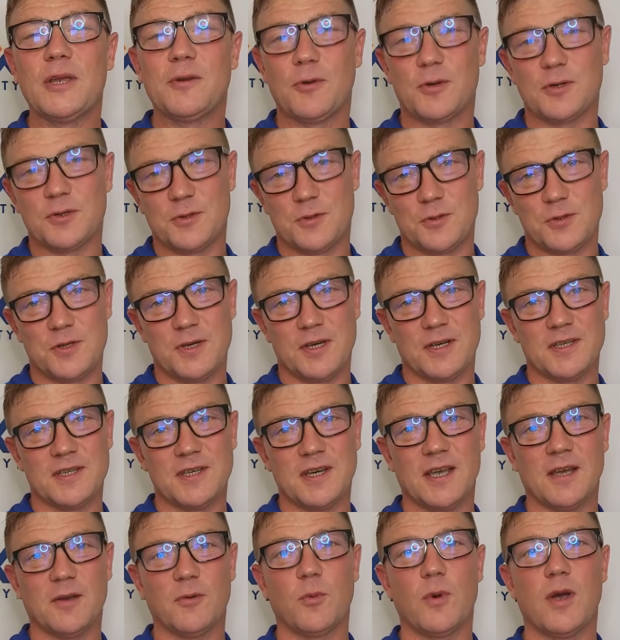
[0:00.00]
Chris
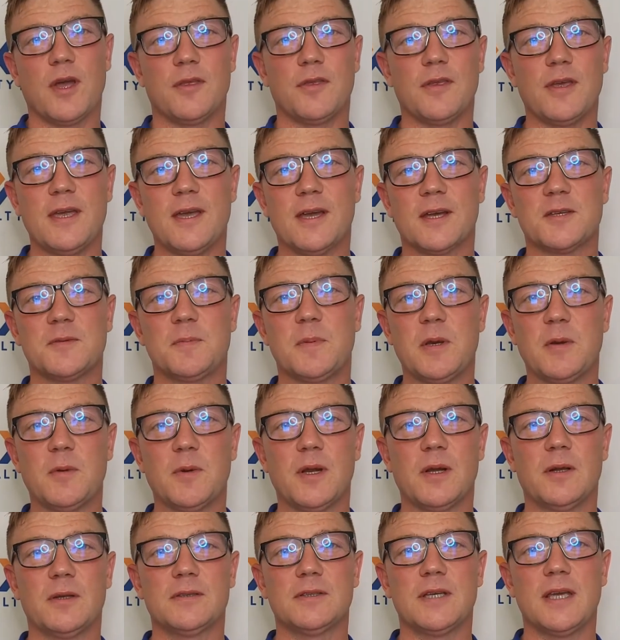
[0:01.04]
Krashisnik with eXp
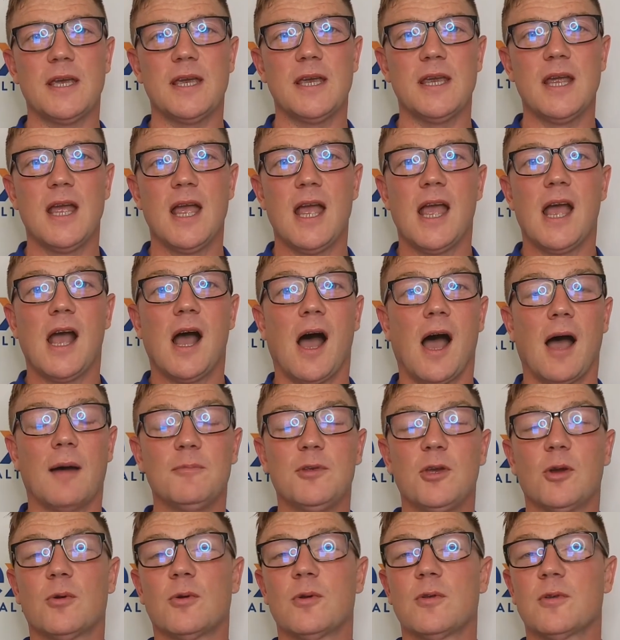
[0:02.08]
Realty. I'm
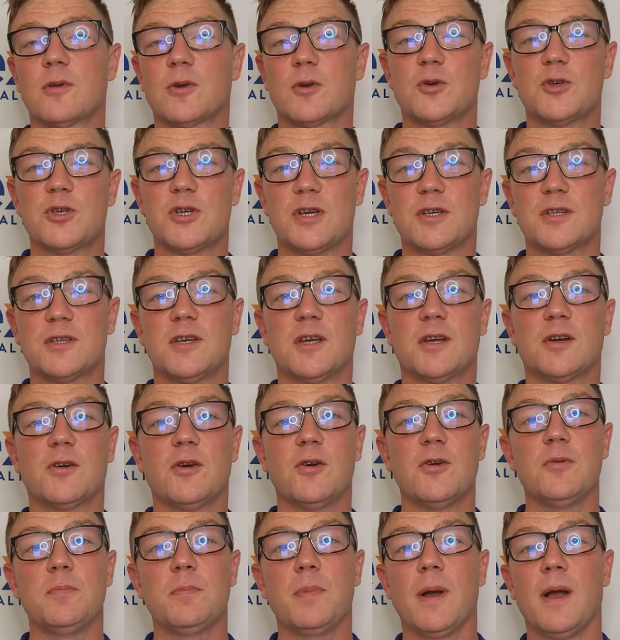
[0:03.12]
the owner of the Krashisnik
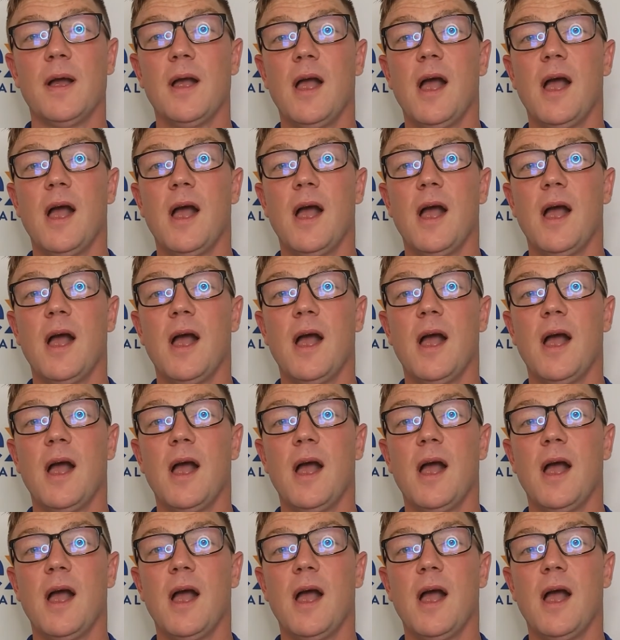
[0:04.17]
Group.